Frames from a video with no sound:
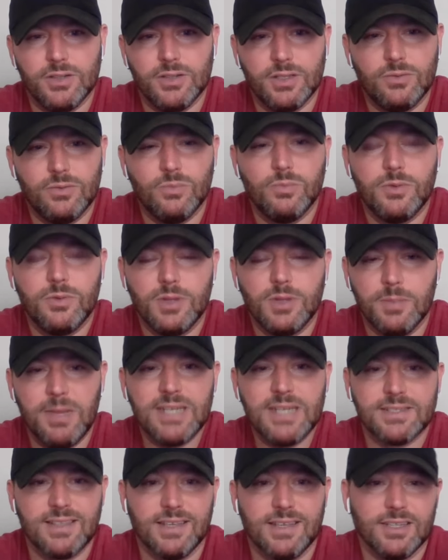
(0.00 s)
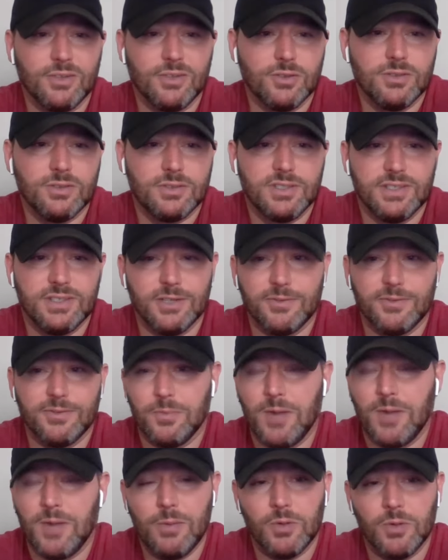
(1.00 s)
you know, the the best thing to
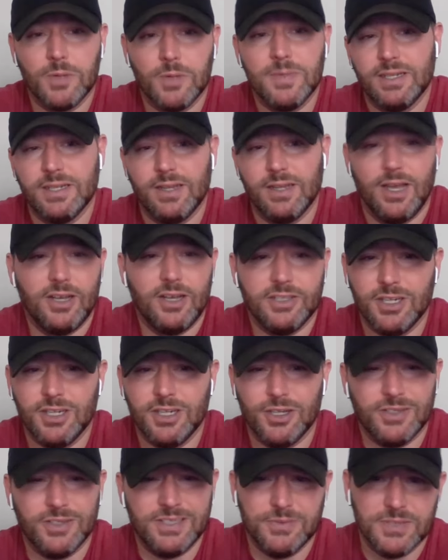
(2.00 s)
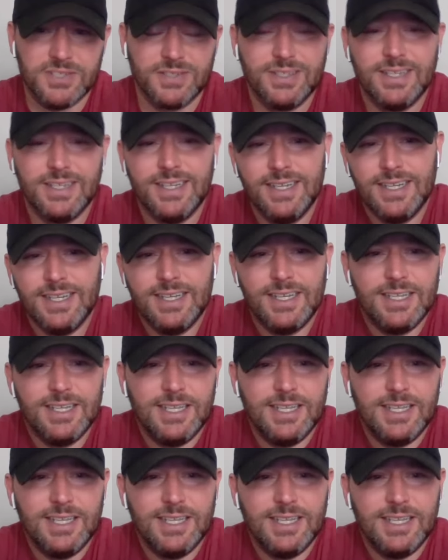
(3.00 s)
hear from Rob would have been, uh, you know, he was